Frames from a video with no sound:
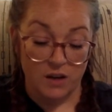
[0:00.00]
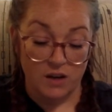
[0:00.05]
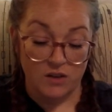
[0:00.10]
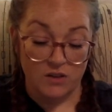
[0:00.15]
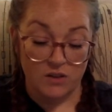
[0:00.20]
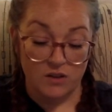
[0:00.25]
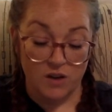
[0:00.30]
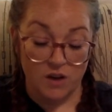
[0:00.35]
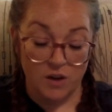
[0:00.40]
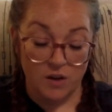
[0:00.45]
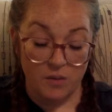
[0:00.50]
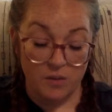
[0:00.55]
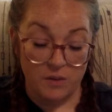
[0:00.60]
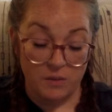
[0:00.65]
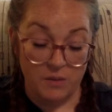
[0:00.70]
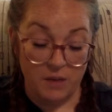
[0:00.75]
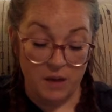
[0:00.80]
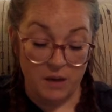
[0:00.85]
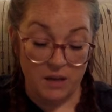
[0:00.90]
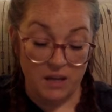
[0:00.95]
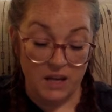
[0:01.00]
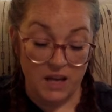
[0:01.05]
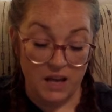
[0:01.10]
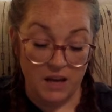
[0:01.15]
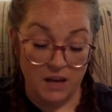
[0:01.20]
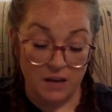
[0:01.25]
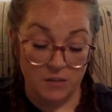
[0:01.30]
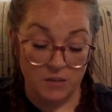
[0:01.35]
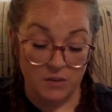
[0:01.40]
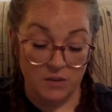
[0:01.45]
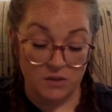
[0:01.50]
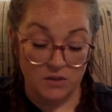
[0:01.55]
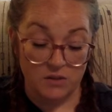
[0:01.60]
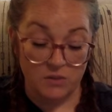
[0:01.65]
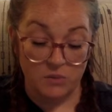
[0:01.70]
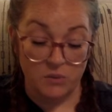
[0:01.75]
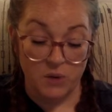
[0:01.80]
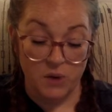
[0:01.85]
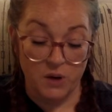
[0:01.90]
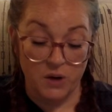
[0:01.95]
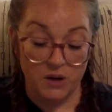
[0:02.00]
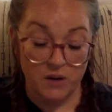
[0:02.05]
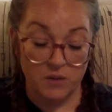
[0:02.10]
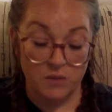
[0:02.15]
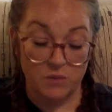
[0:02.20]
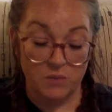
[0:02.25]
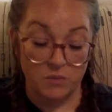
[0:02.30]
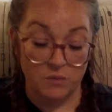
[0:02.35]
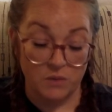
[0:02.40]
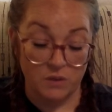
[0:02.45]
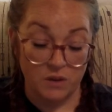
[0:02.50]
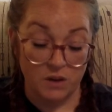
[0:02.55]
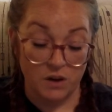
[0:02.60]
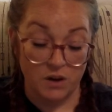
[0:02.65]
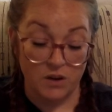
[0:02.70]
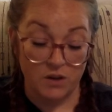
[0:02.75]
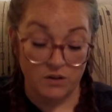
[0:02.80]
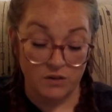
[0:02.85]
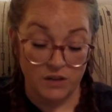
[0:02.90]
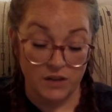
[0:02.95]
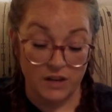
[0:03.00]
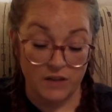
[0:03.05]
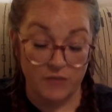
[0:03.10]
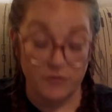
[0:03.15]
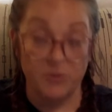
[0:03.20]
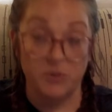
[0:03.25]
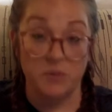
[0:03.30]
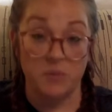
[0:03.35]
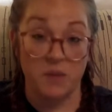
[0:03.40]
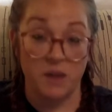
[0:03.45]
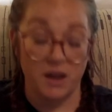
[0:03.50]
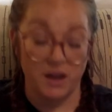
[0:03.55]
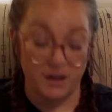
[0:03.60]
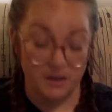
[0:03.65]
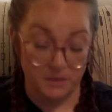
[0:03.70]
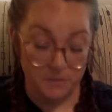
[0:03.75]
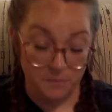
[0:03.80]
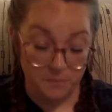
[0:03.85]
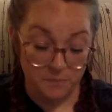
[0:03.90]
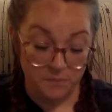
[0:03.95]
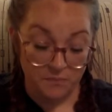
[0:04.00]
to call me by name, to bargain with her life with mine.